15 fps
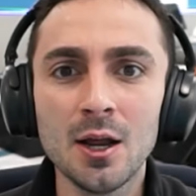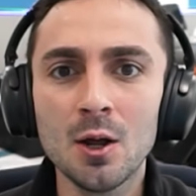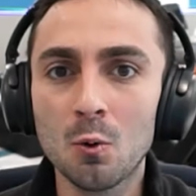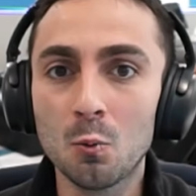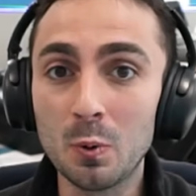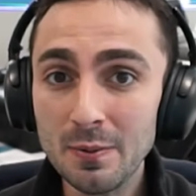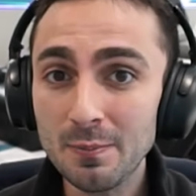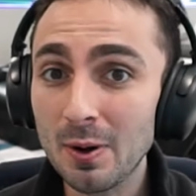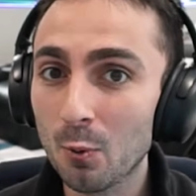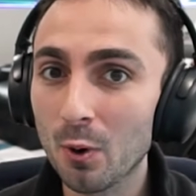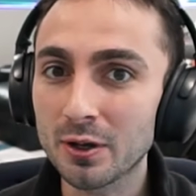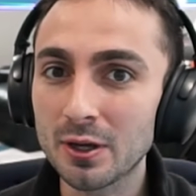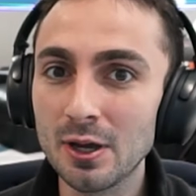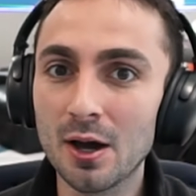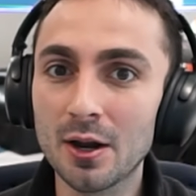We've been
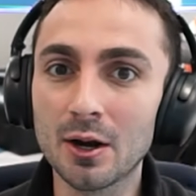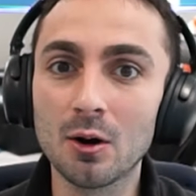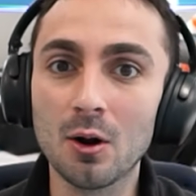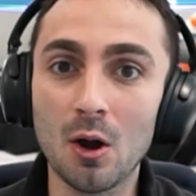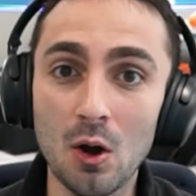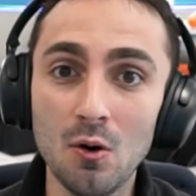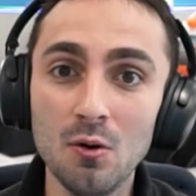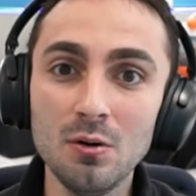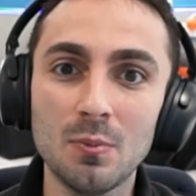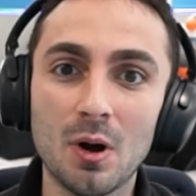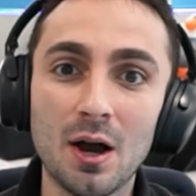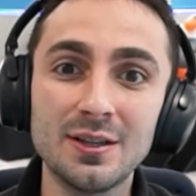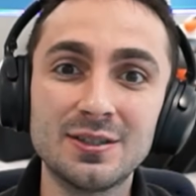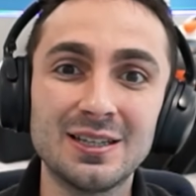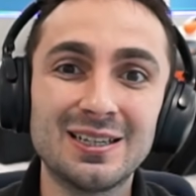working on our own
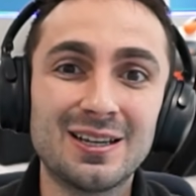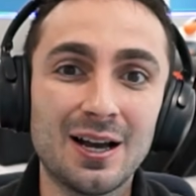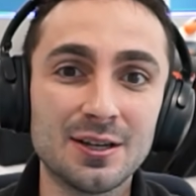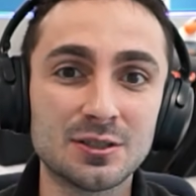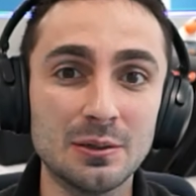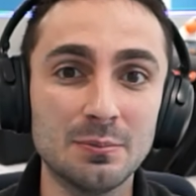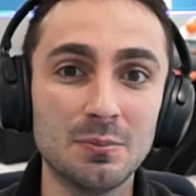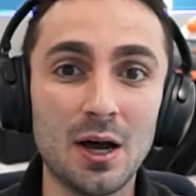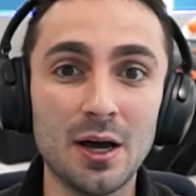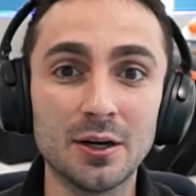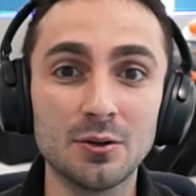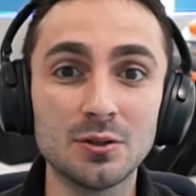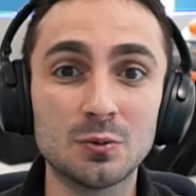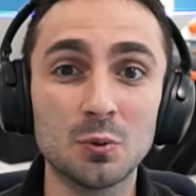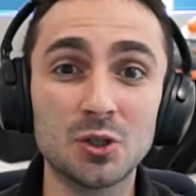mods and custom
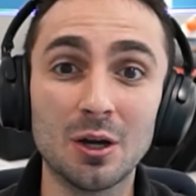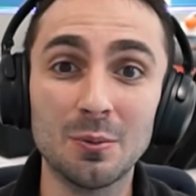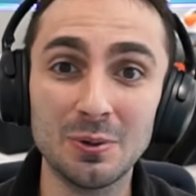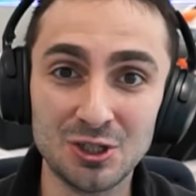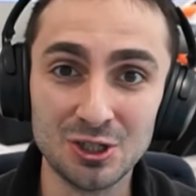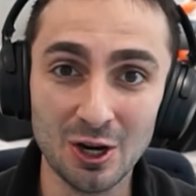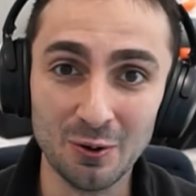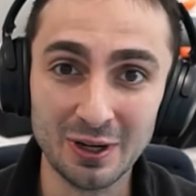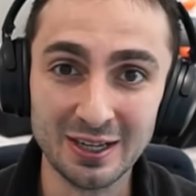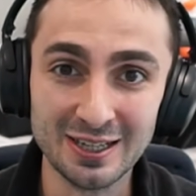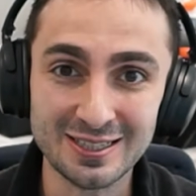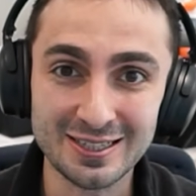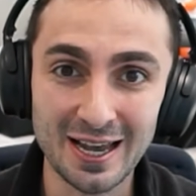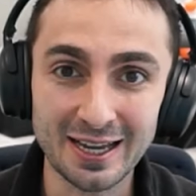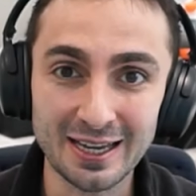models, which I'll be showing in a
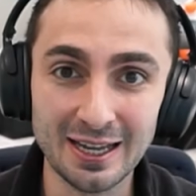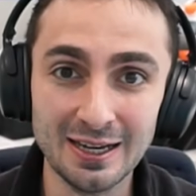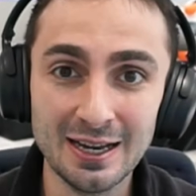second.